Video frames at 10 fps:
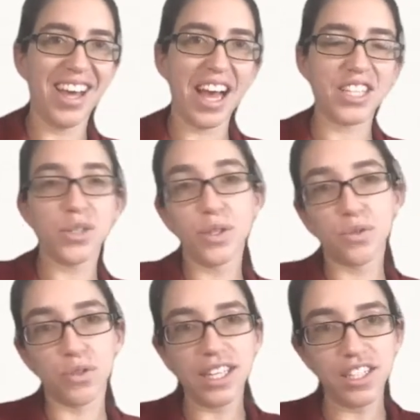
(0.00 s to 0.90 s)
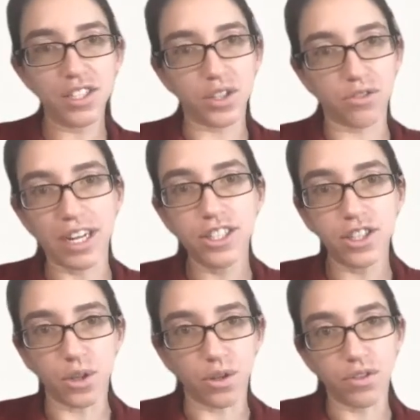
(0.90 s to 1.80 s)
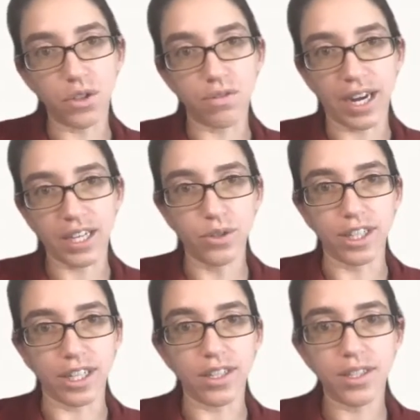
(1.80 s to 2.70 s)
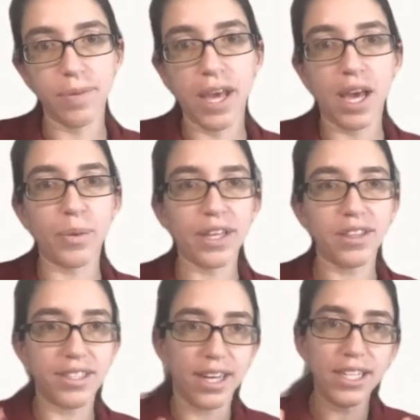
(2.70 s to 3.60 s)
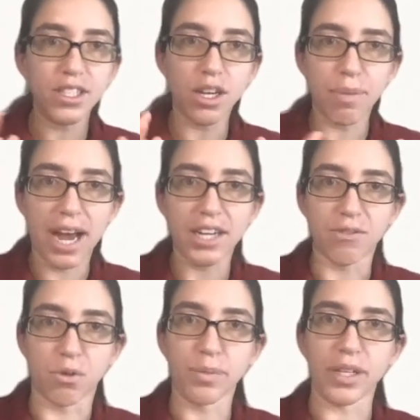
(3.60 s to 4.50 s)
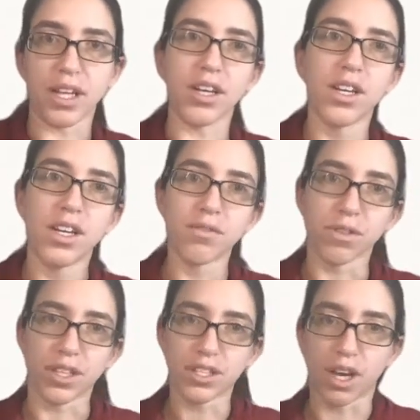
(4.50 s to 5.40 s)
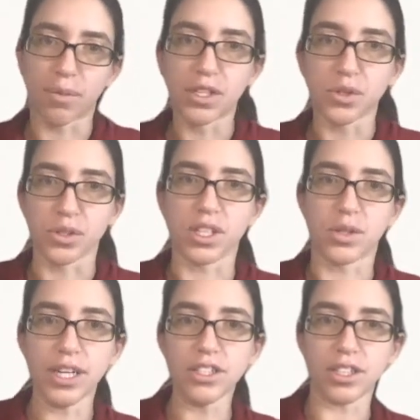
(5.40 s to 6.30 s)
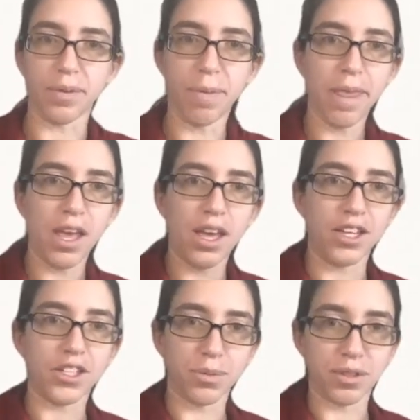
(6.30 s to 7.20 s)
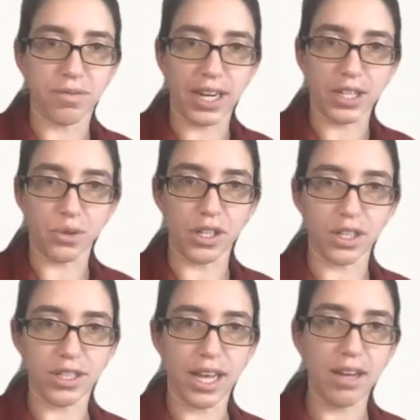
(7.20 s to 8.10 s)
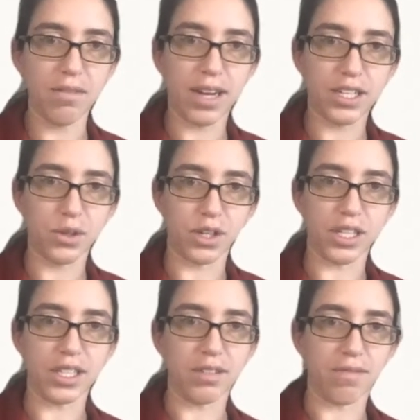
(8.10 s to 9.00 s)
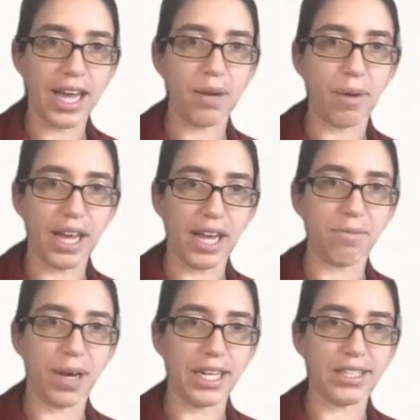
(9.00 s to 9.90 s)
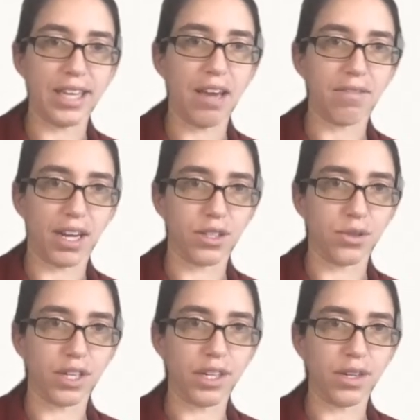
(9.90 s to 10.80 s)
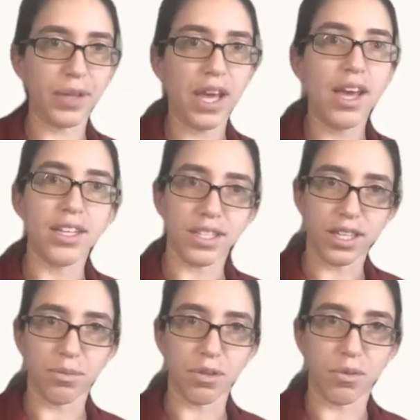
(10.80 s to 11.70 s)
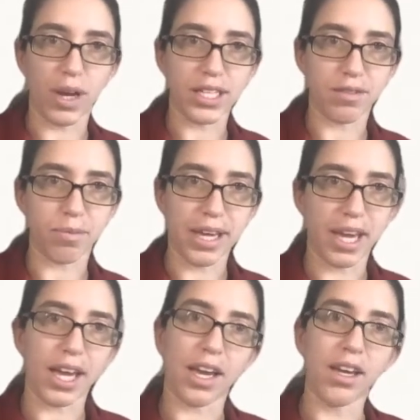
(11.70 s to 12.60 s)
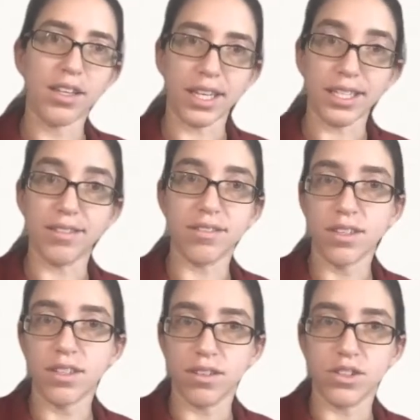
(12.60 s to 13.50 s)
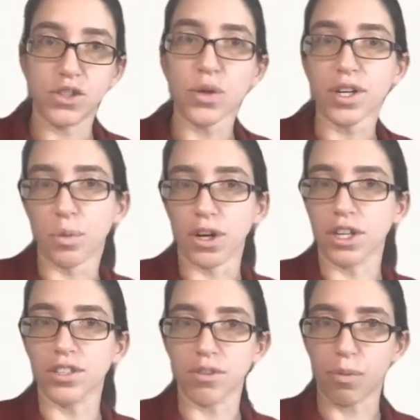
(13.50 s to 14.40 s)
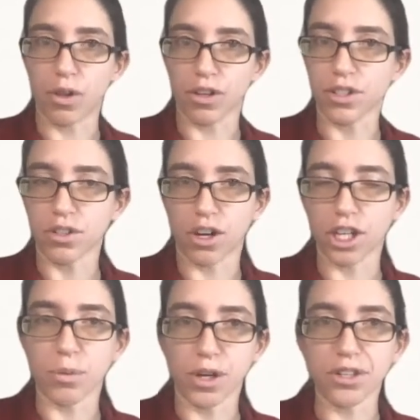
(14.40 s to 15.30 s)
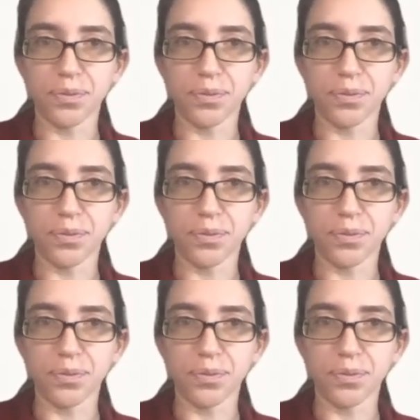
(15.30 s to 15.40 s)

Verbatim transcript: And so it's really just a ratio of two factorials. We get this nice compact formula for this combinatorial question in terms of factorials. n factorial divided by n minus k factorial is the number of ways of making these shorter words from a longer word.